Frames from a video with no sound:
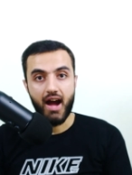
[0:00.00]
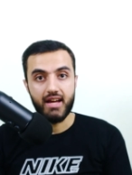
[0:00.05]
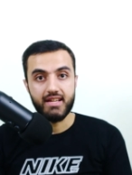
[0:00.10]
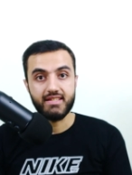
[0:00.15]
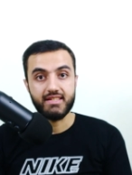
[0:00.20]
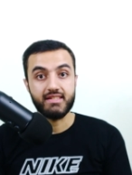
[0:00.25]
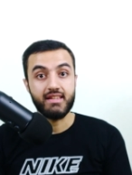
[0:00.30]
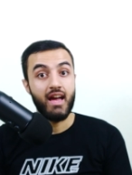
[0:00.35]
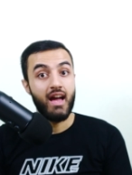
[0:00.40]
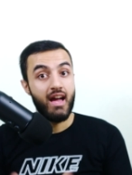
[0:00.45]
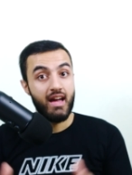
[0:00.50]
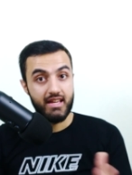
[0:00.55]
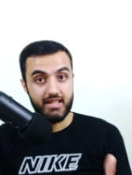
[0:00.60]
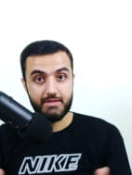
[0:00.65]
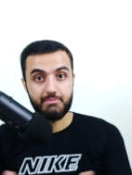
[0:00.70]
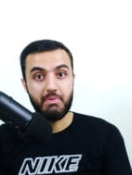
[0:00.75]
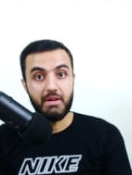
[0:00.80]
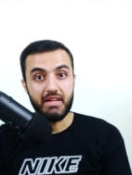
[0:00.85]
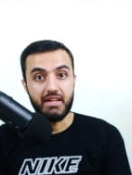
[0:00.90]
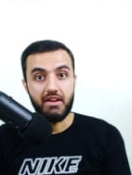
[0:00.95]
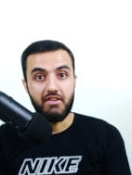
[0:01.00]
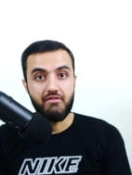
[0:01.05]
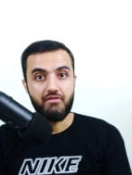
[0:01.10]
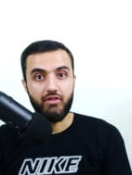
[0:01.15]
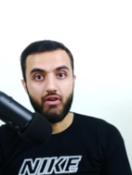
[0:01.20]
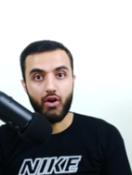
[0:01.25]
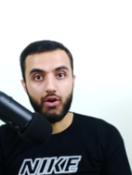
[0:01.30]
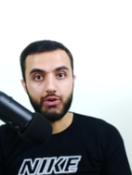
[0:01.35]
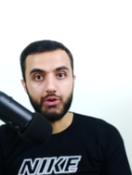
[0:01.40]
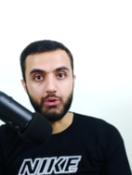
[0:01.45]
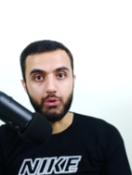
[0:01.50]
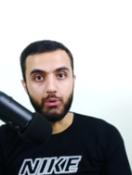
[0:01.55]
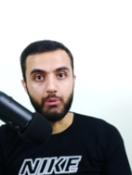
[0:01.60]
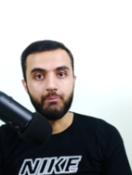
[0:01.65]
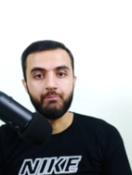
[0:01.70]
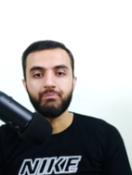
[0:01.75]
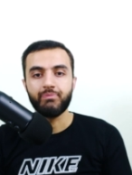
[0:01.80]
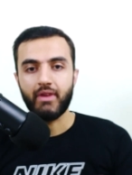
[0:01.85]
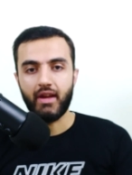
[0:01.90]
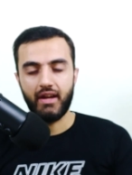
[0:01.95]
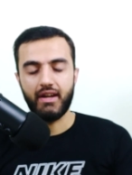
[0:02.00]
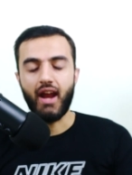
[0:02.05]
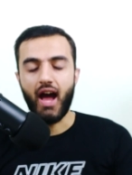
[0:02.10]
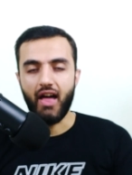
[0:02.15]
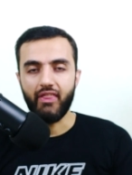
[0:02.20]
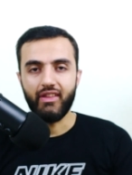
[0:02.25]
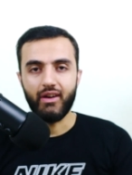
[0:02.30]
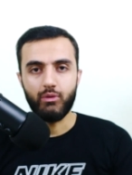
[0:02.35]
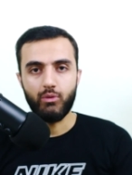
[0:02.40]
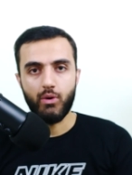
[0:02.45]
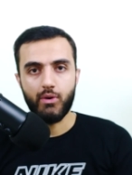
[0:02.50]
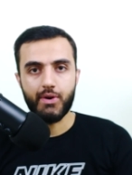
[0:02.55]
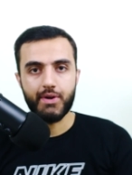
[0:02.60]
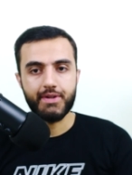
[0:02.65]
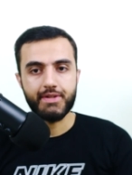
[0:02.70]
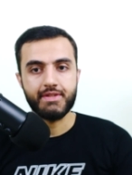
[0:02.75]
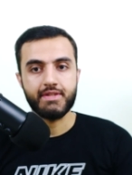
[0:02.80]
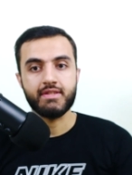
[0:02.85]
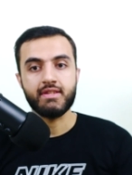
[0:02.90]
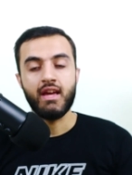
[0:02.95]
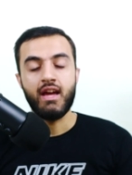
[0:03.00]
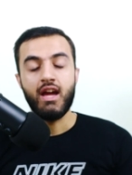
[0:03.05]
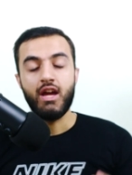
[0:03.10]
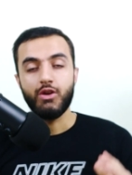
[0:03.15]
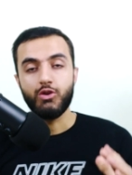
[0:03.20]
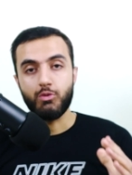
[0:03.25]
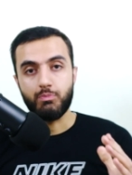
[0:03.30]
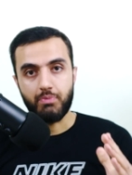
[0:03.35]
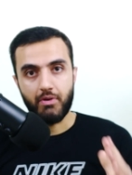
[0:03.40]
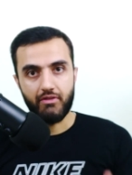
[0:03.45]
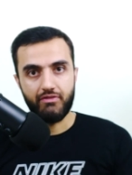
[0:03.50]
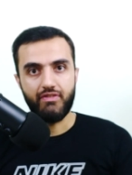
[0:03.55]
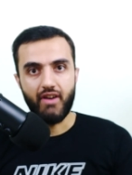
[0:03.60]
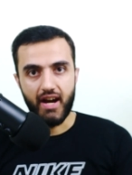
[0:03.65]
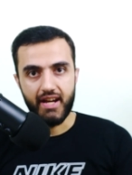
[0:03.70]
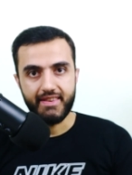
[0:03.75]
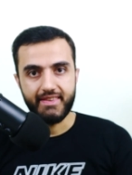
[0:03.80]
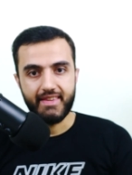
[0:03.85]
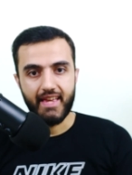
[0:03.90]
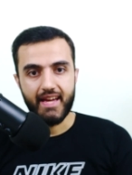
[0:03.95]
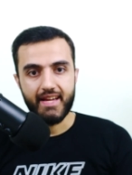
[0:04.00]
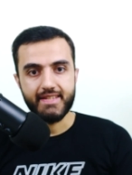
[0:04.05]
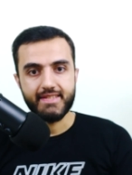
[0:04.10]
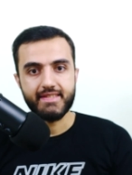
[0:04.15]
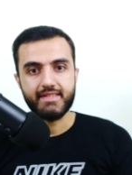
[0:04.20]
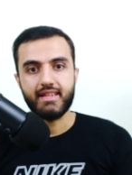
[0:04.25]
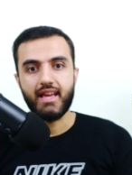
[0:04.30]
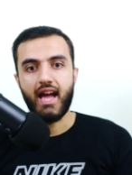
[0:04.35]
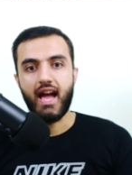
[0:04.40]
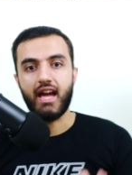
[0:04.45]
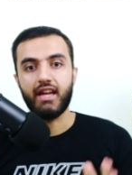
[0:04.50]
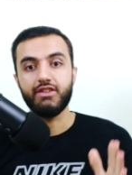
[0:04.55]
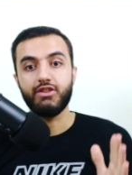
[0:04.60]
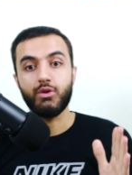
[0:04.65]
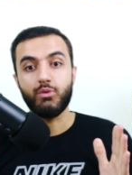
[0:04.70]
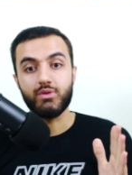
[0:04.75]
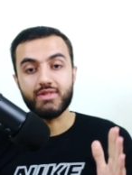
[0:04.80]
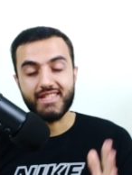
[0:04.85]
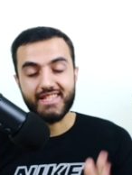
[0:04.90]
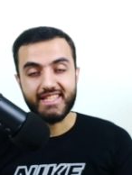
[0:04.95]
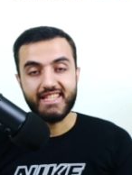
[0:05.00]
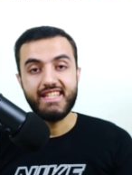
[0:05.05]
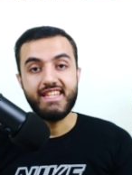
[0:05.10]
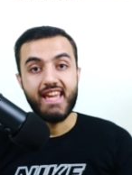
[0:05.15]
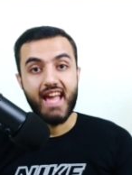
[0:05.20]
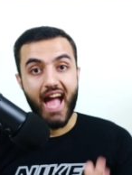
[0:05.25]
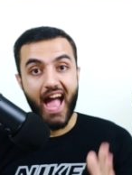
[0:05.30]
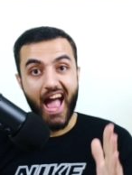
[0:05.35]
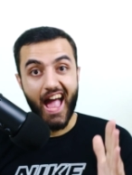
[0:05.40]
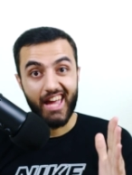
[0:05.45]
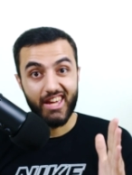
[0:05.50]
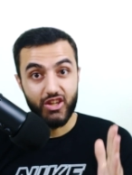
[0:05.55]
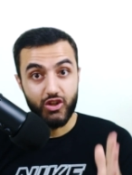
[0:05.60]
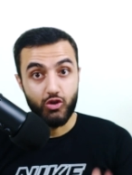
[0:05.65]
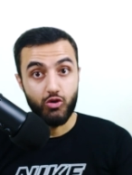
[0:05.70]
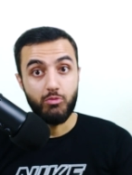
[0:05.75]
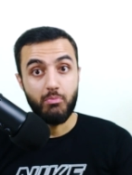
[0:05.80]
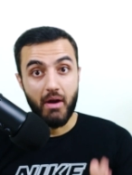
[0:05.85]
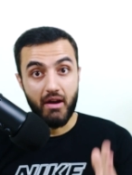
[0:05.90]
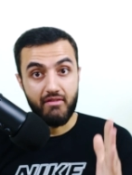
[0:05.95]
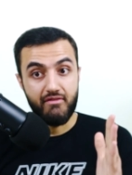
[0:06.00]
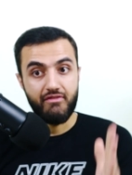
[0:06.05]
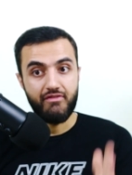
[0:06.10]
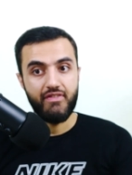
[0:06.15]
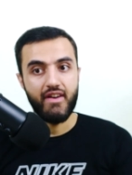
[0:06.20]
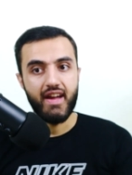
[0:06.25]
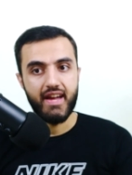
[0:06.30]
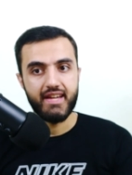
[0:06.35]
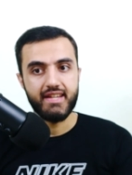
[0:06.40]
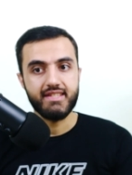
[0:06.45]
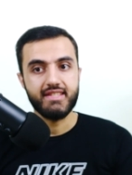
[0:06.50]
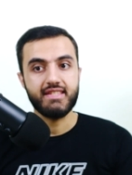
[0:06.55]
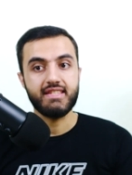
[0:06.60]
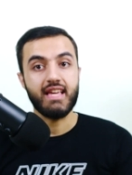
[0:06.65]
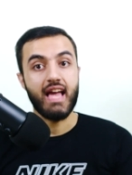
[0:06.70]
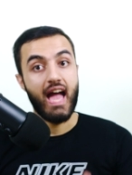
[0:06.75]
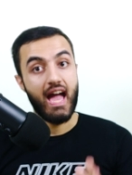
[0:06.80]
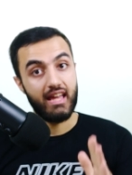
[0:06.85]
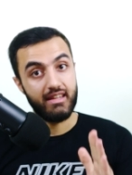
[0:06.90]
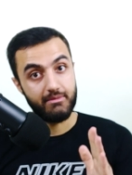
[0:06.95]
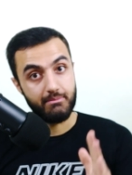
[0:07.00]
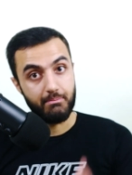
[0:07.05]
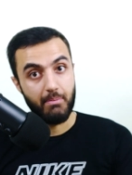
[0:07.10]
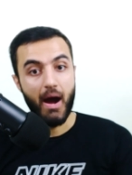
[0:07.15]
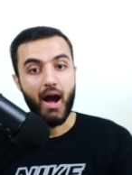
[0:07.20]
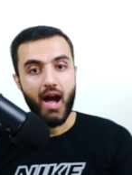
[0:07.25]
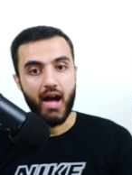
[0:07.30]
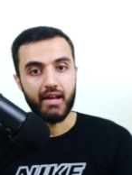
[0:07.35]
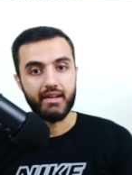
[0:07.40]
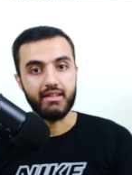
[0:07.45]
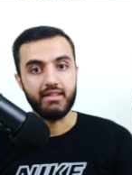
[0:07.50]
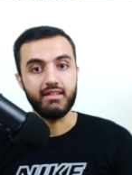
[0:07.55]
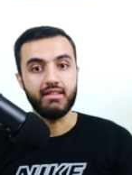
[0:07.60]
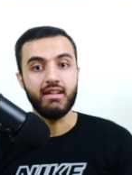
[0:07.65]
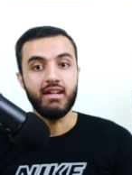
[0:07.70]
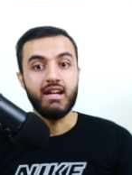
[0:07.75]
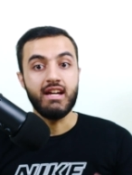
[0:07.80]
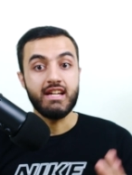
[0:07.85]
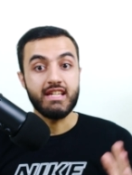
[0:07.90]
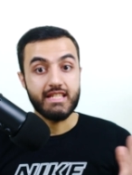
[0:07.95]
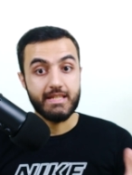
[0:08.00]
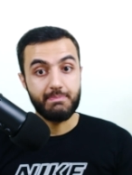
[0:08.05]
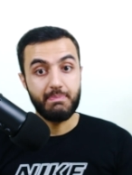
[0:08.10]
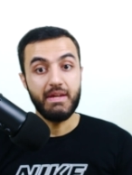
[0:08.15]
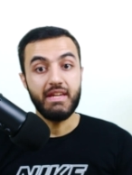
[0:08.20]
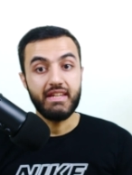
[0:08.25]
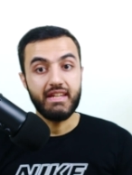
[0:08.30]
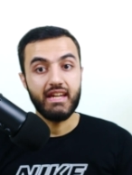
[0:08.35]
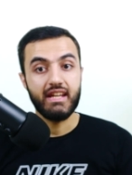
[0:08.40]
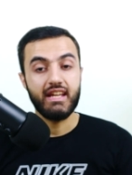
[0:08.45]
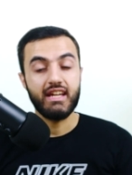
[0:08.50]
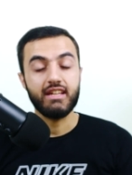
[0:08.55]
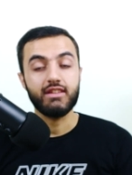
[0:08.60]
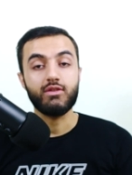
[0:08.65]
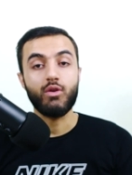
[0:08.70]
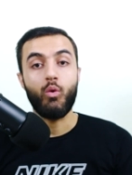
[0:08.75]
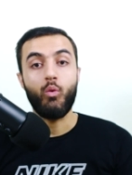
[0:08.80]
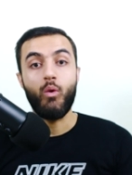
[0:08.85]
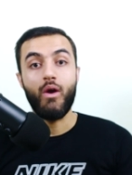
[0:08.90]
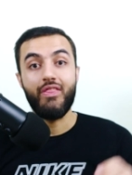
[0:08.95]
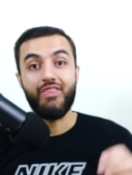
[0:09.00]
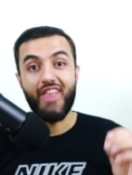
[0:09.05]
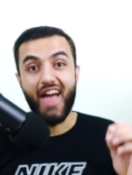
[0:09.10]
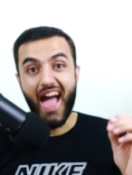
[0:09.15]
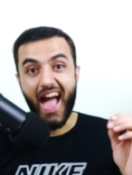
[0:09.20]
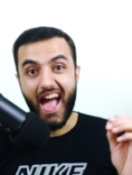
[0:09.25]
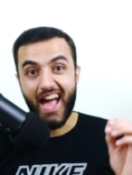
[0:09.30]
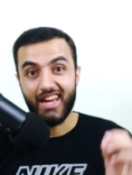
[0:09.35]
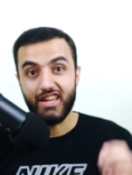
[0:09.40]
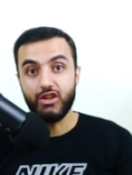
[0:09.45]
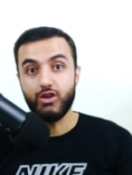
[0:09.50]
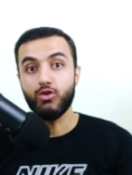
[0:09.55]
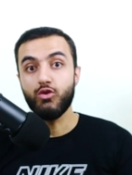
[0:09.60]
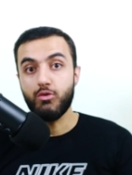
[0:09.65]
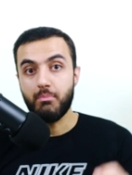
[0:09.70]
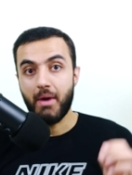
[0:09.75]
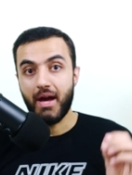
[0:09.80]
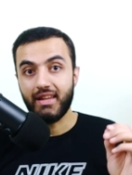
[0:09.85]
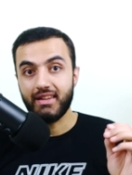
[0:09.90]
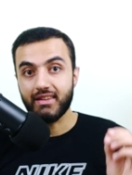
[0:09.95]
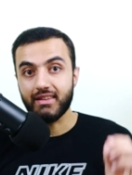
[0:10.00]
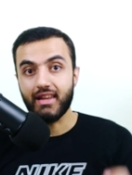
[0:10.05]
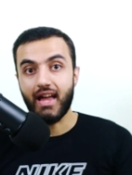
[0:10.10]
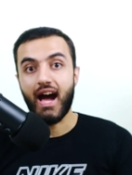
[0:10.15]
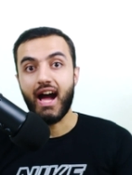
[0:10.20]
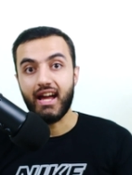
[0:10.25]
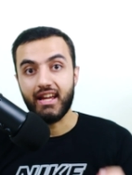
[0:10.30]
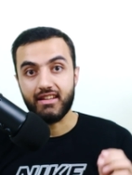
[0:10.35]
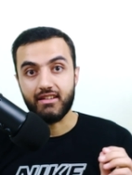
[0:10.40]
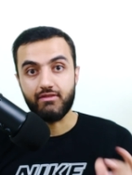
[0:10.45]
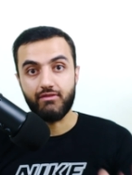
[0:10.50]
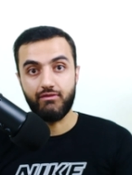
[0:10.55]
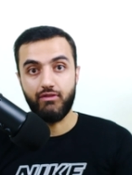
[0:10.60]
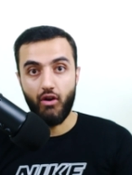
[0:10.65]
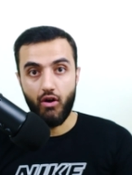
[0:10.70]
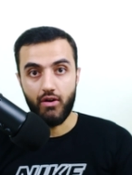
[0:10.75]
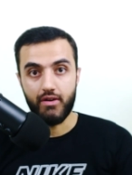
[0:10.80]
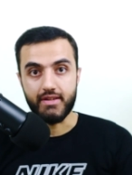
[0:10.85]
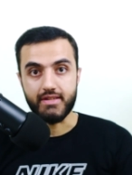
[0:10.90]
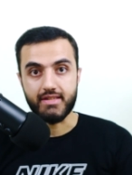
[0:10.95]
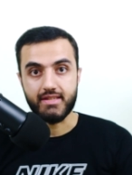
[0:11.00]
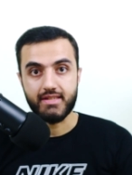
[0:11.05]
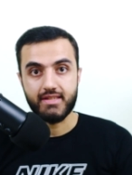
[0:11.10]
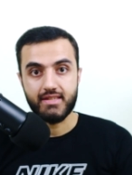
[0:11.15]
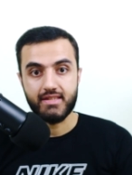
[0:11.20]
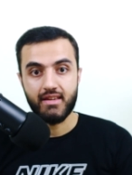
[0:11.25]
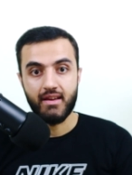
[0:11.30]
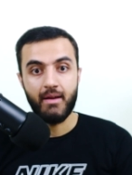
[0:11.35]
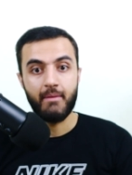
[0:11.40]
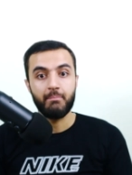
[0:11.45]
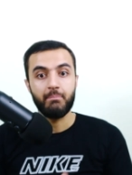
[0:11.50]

Is speaking for you. In other words, you provide text and you will see a human face and body speaking it with a human-like voice.